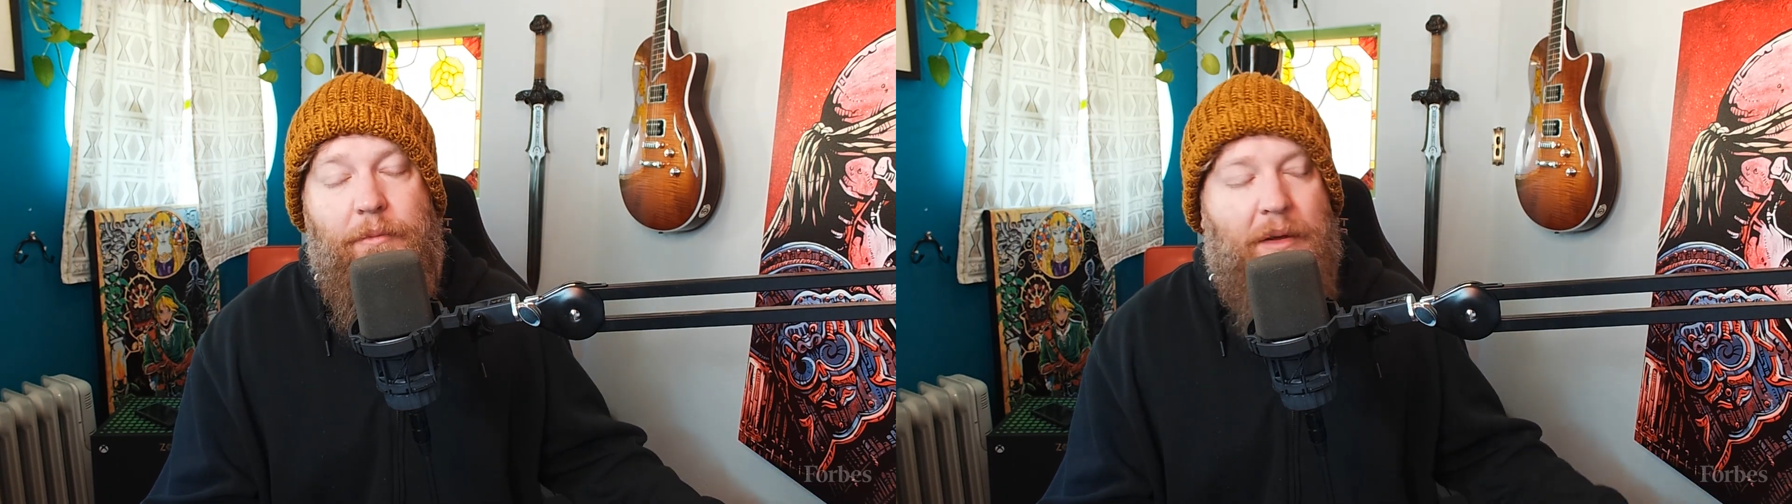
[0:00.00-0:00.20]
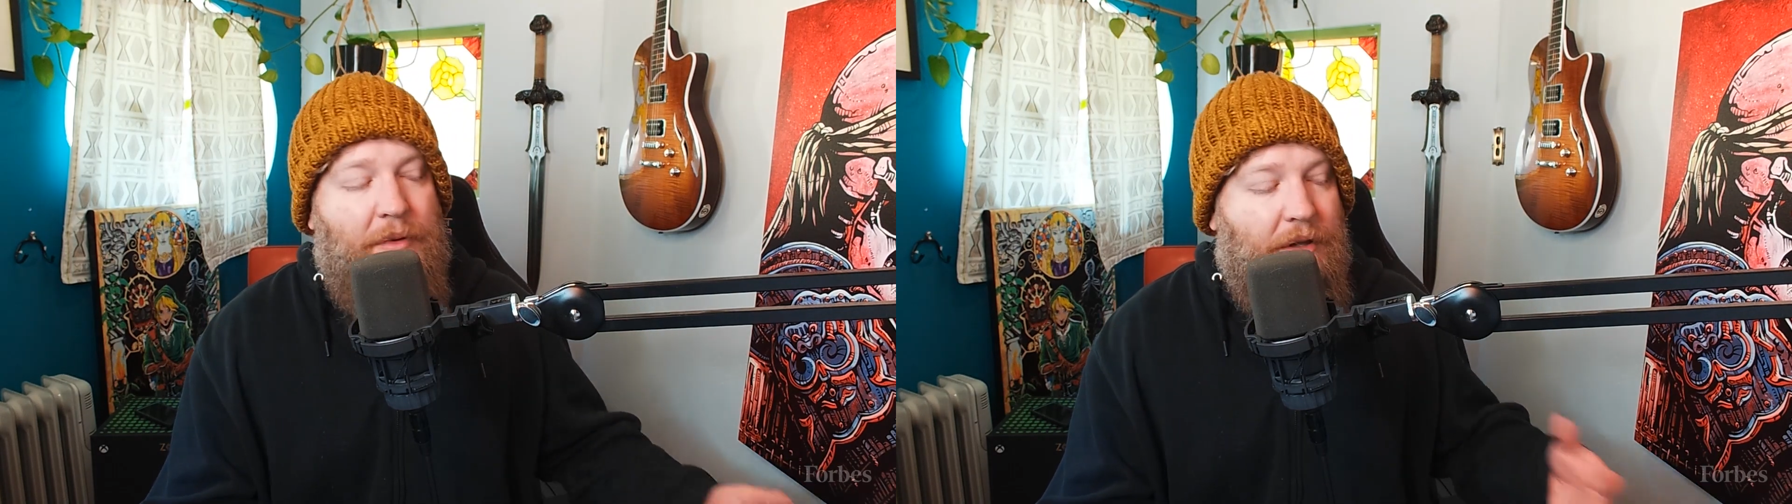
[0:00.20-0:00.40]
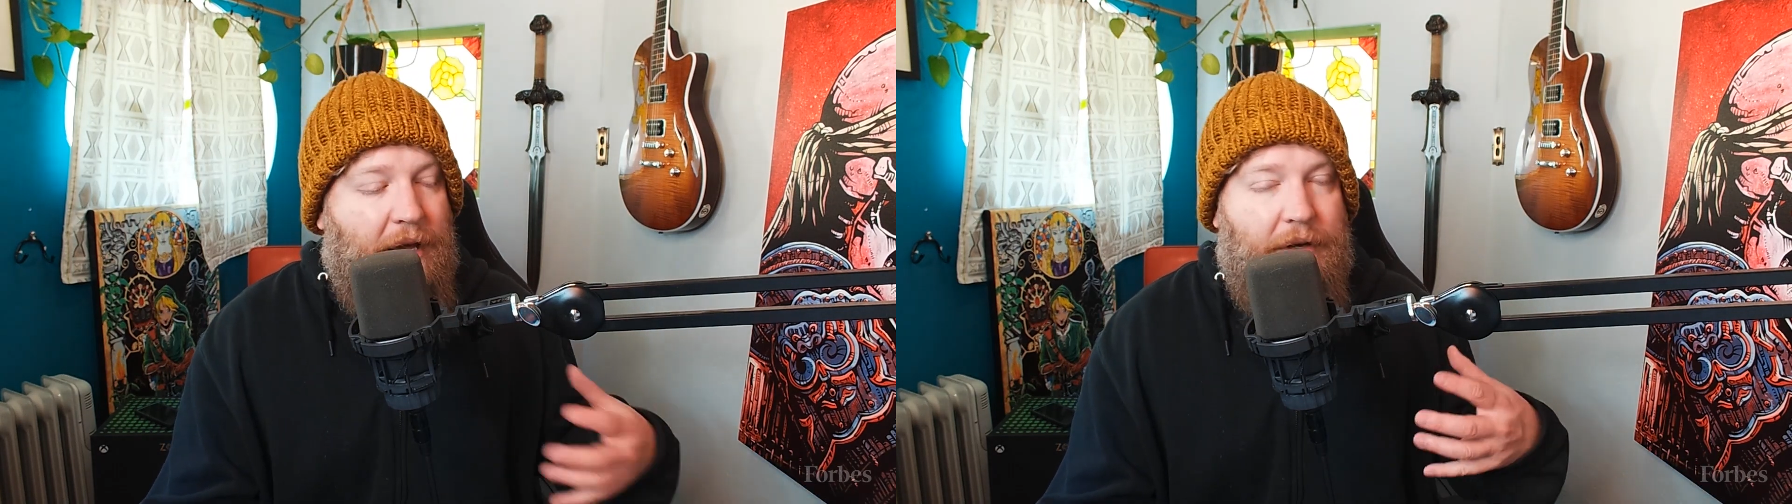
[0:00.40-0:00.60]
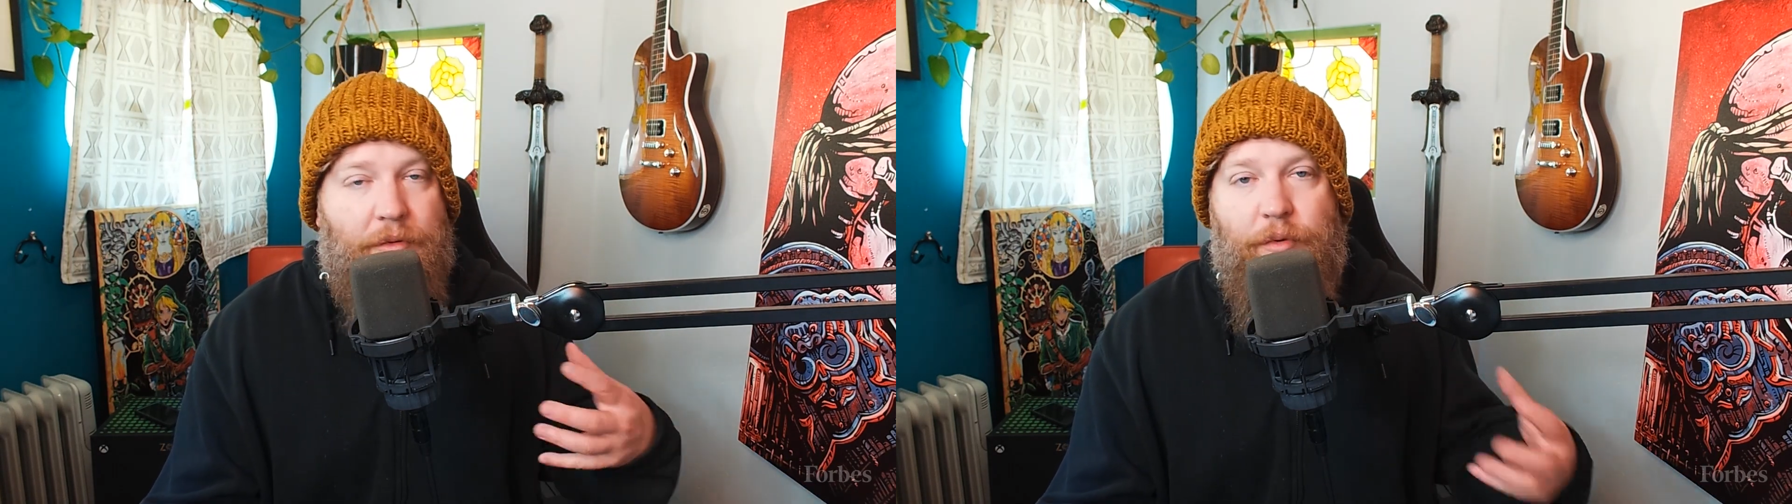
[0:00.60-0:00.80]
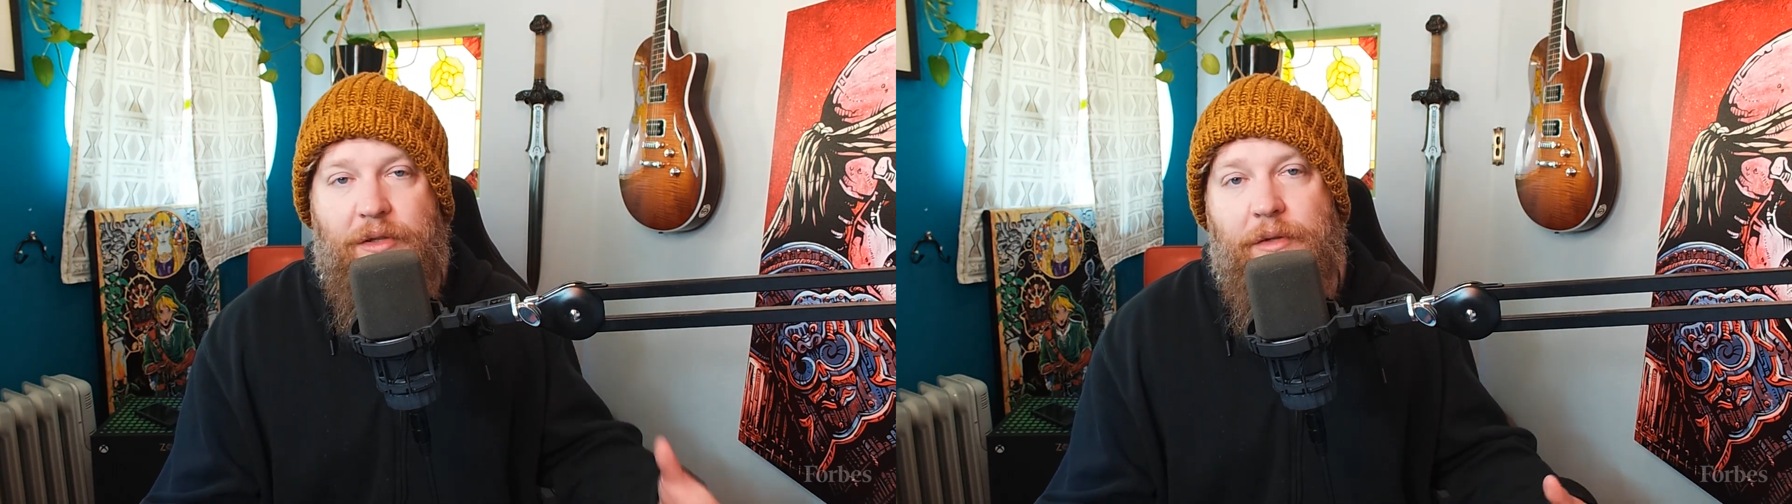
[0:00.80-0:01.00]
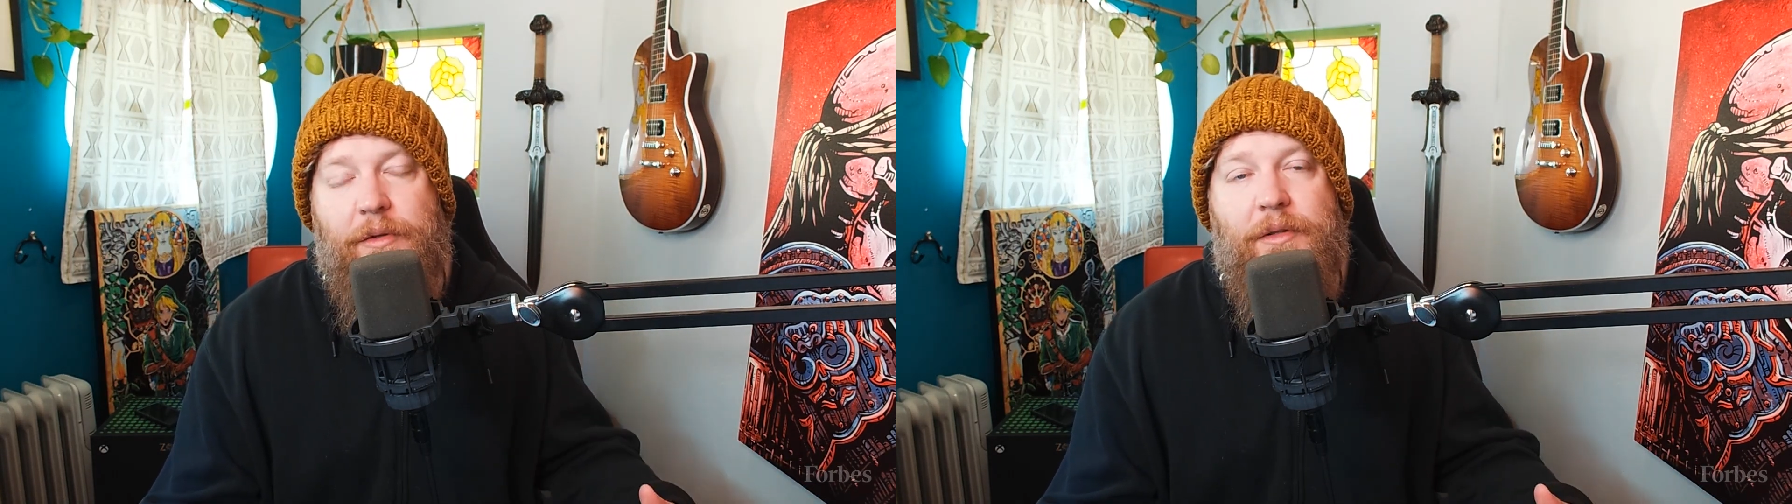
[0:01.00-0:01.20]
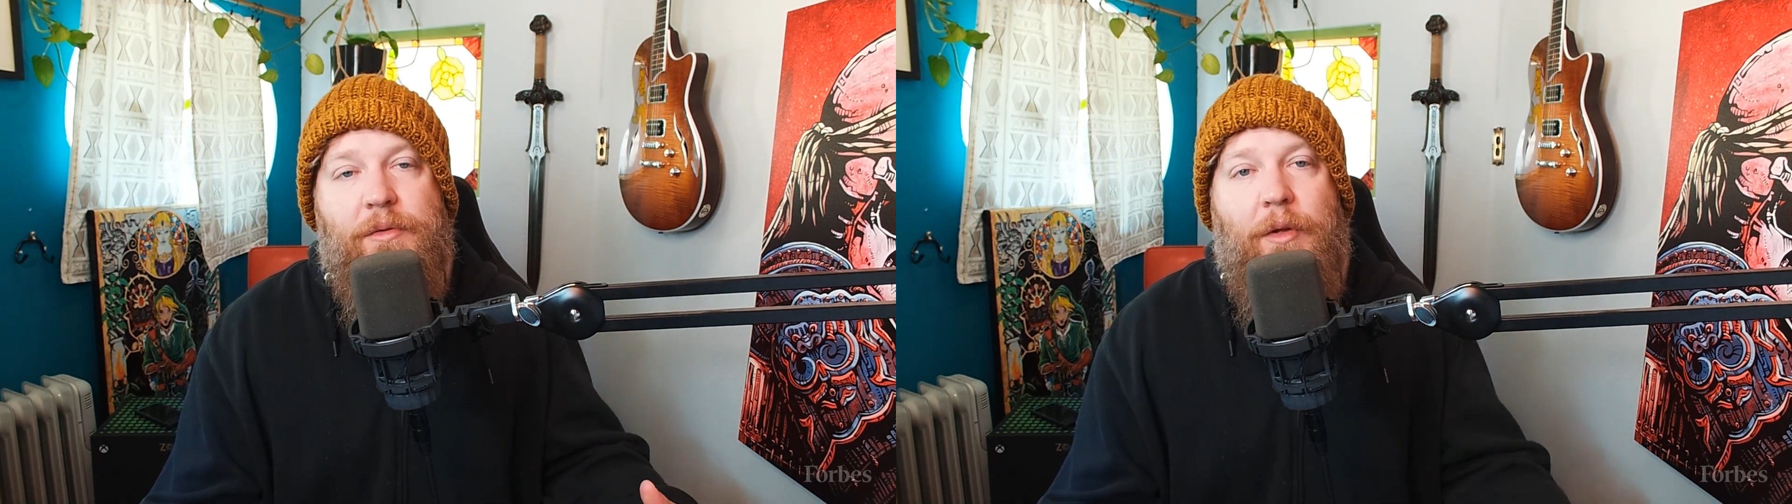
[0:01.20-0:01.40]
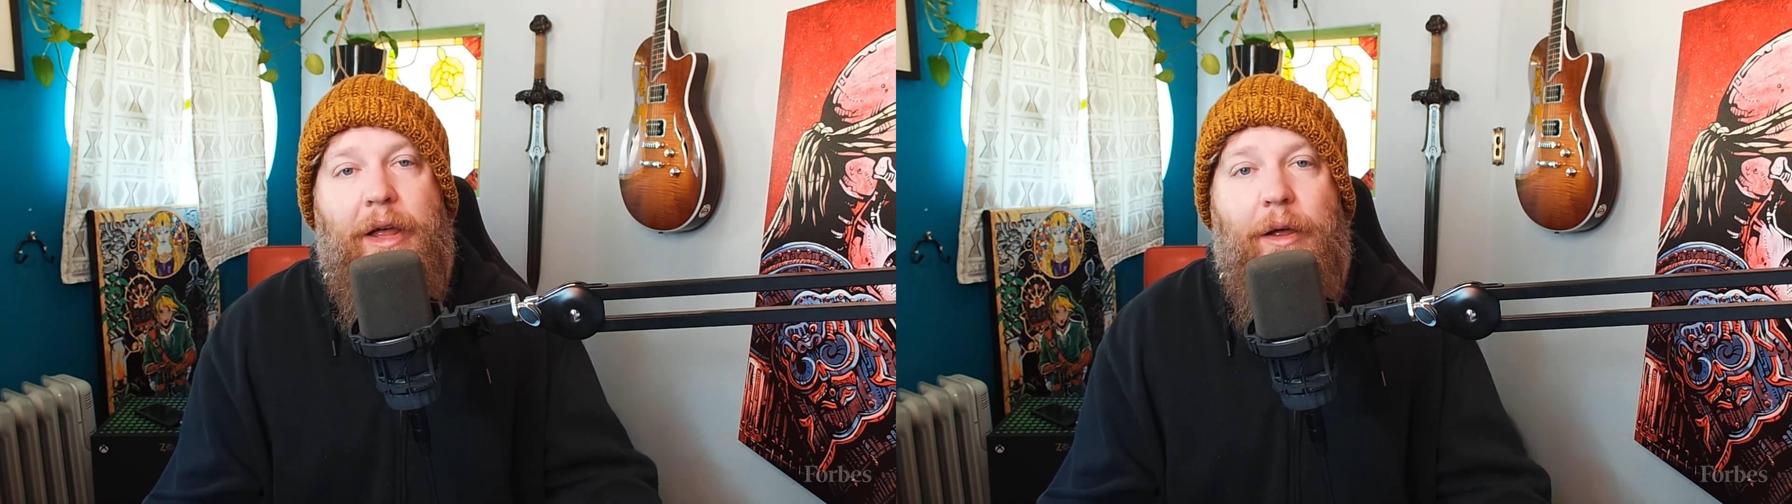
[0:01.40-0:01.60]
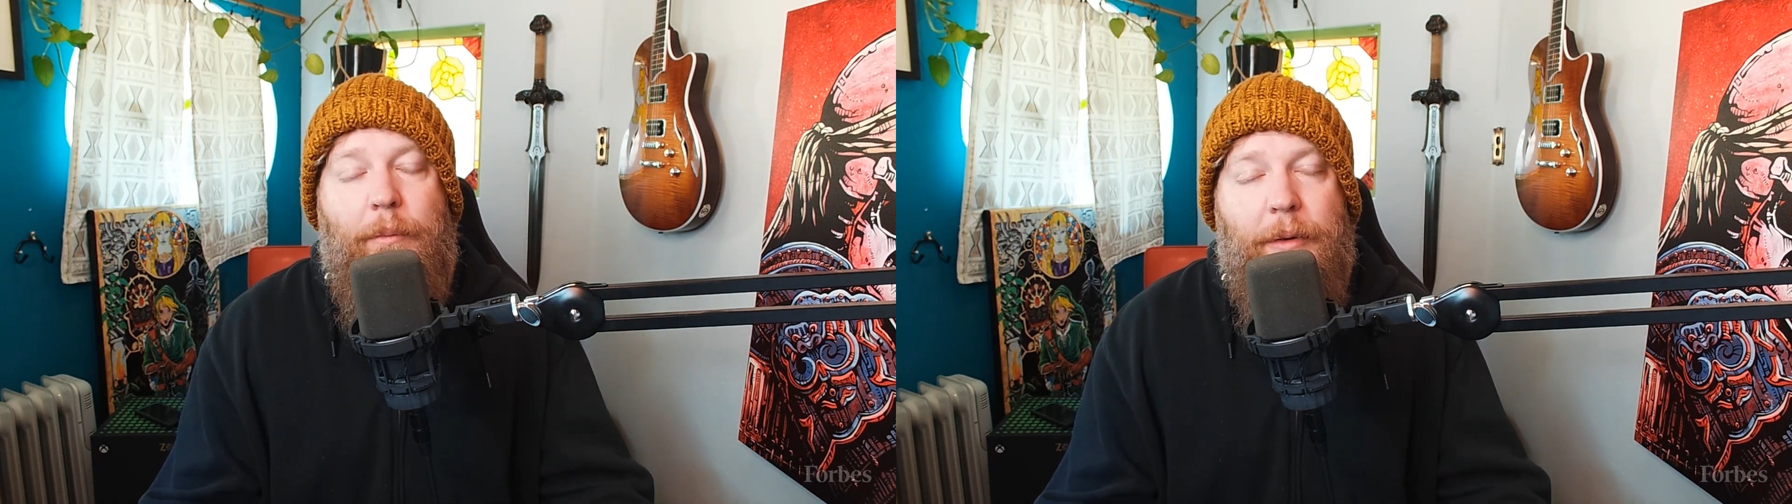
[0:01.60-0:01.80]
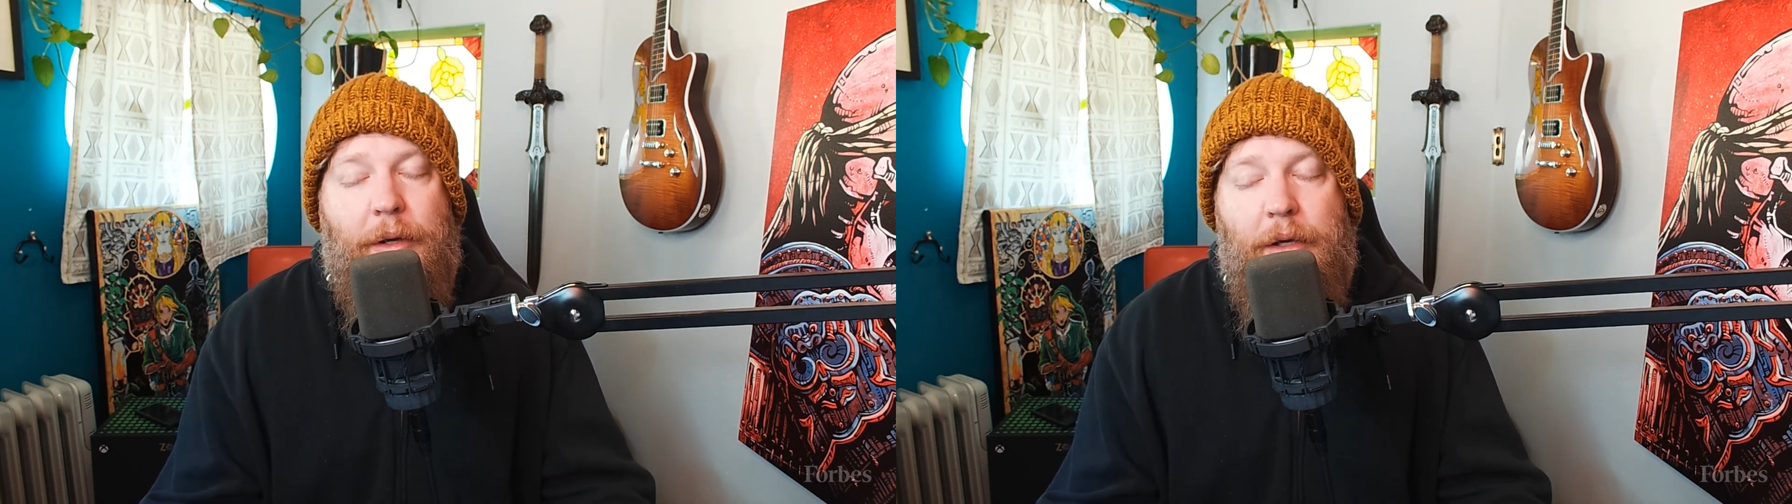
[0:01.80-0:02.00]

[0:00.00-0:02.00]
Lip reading: Maybe the added resources will help.